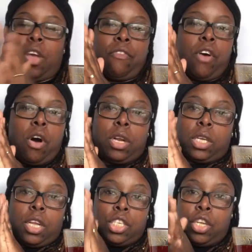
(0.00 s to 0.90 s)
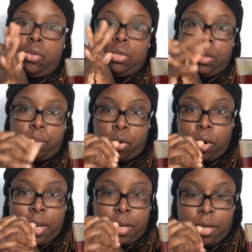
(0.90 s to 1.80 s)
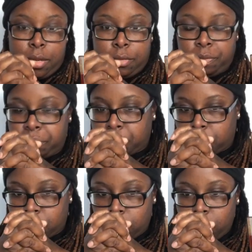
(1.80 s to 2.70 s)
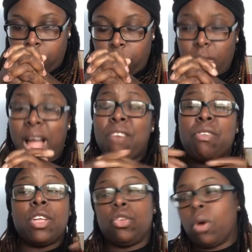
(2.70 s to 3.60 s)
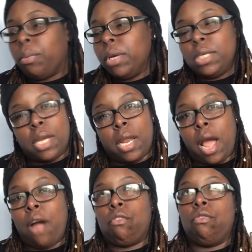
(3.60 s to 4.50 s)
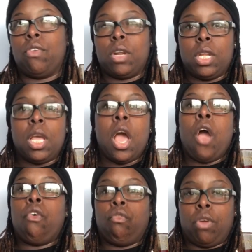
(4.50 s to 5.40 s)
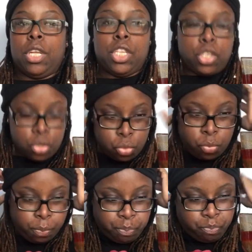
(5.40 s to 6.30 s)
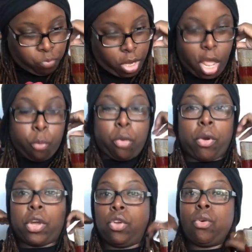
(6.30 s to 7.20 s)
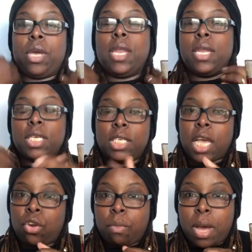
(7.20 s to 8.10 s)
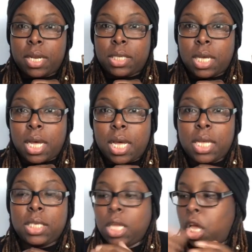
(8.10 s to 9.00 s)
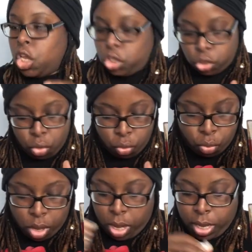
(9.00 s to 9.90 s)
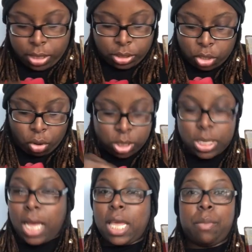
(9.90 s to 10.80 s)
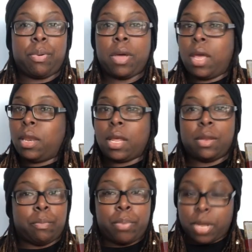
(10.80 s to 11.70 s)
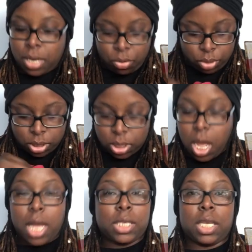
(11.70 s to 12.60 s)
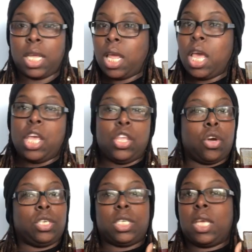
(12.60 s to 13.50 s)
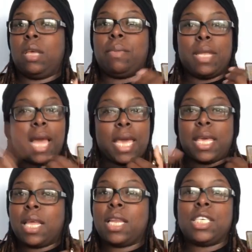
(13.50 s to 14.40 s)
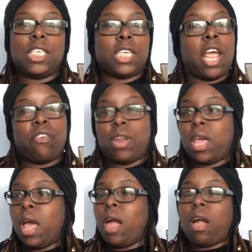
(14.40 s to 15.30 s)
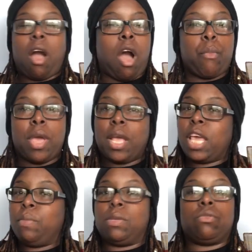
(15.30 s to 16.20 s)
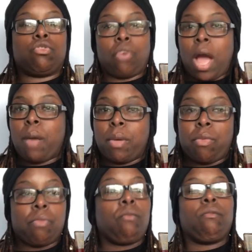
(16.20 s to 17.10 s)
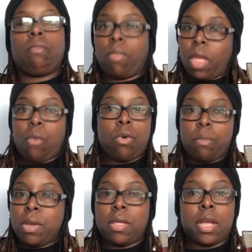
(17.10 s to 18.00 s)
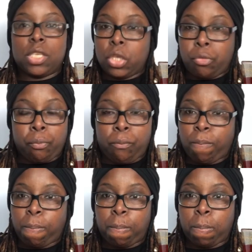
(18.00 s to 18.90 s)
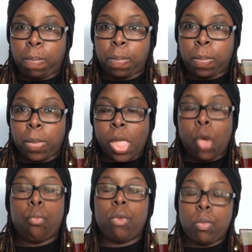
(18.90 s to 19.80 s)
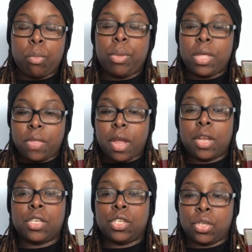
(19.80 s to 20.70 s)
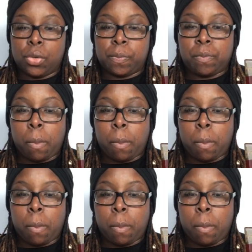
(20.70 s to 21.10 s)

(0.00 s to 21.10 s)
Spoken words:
y'all for all the continued support and love. I really do appreciate it. I really do. Now we're working on getting this channel monetized, so As long as I keep putting out this content, y'all just keep liking, sharing it, commenting, keep subscribing, and we'll be there too. We will be there too.